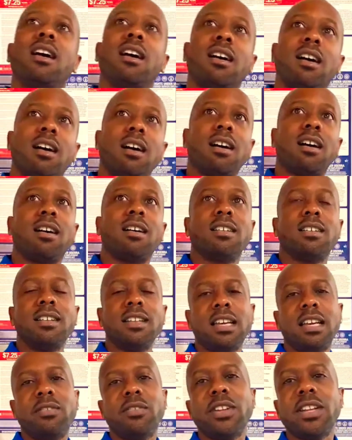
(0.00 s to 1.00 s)

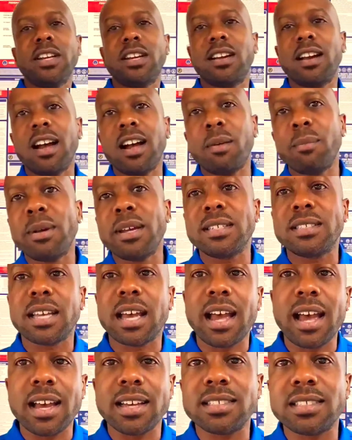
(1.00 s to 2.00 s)
Uh, leave in the
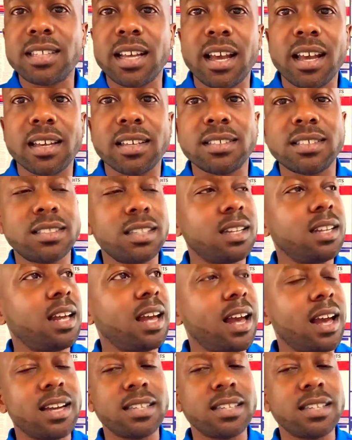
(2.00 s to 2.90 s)
comments, hashtag city,